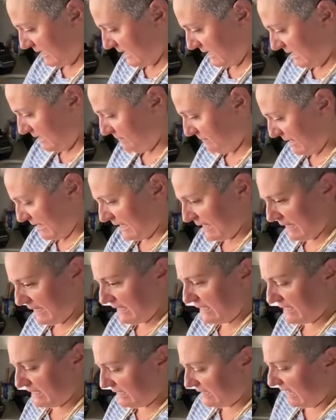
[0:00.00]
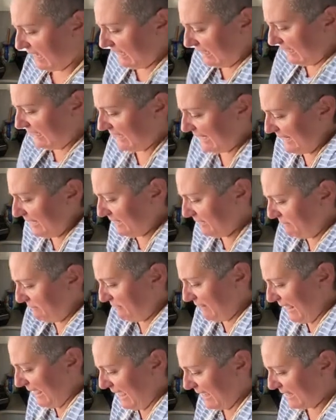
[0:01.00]
Make it the Italian
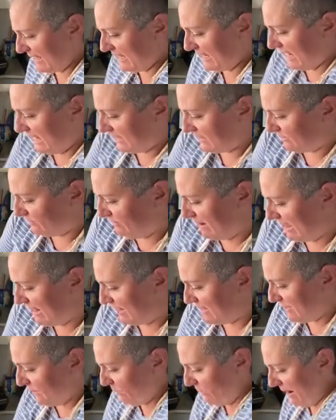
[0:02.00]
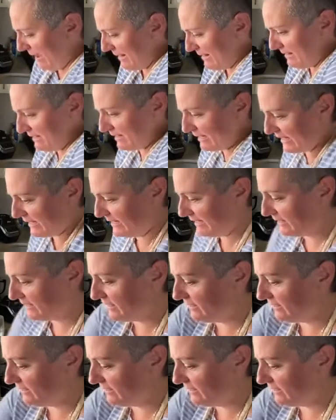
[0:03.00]
flag. You got the red, the white, and the green.